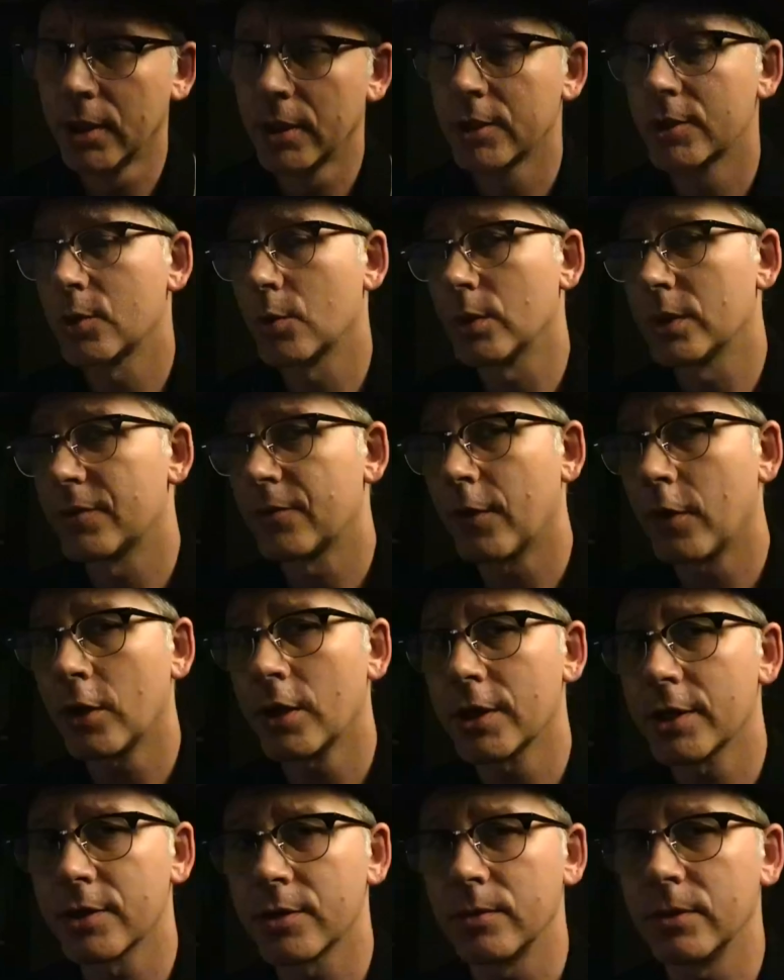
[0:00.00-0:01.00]
So as far
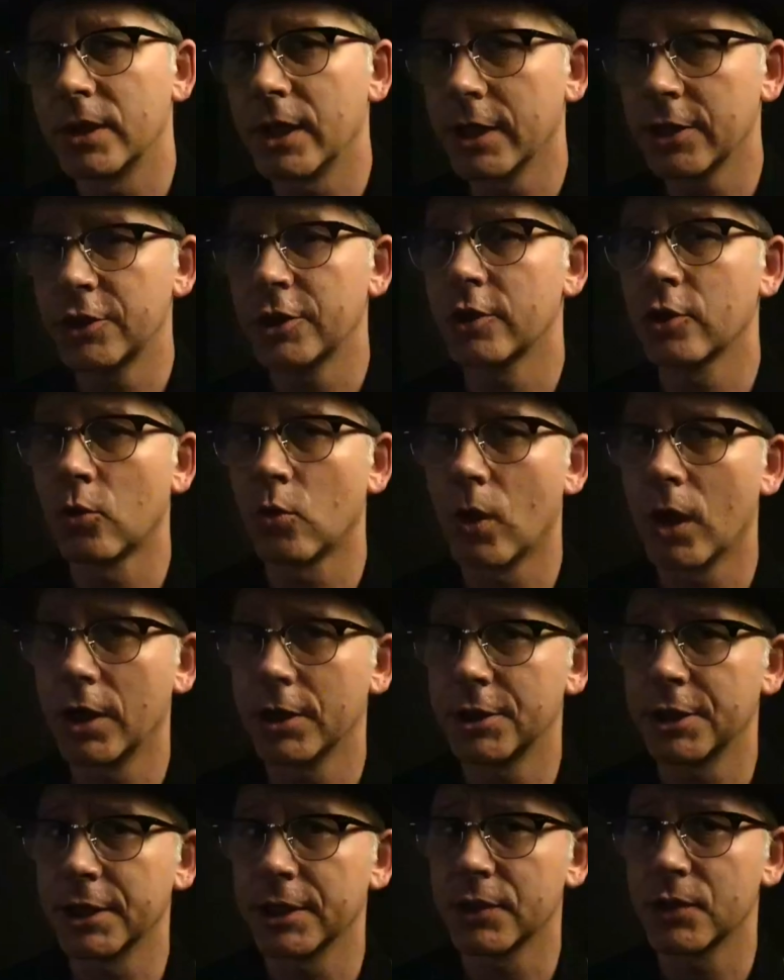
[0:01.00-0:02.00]
as digital
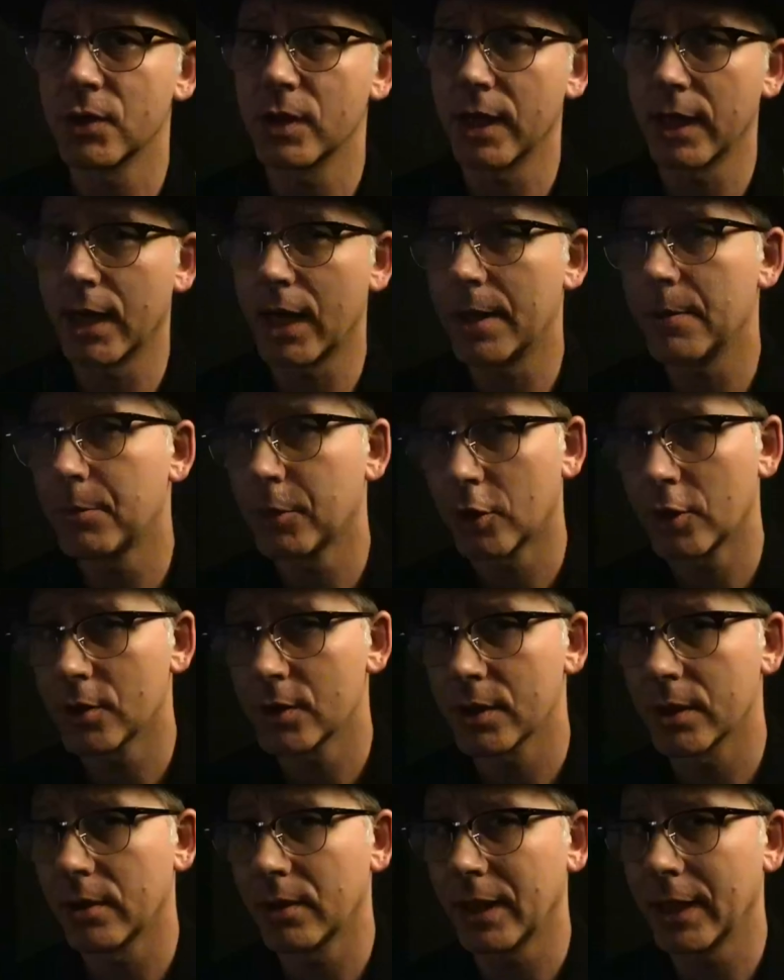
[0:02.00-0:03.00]
watches that I
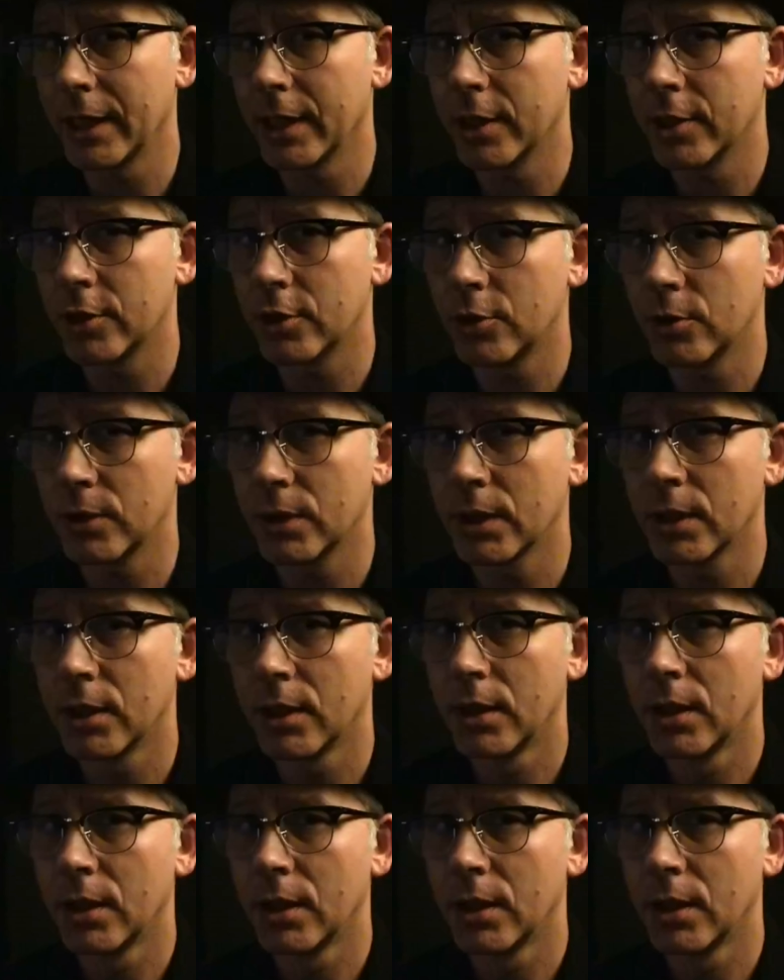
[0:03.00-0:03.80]
personally own,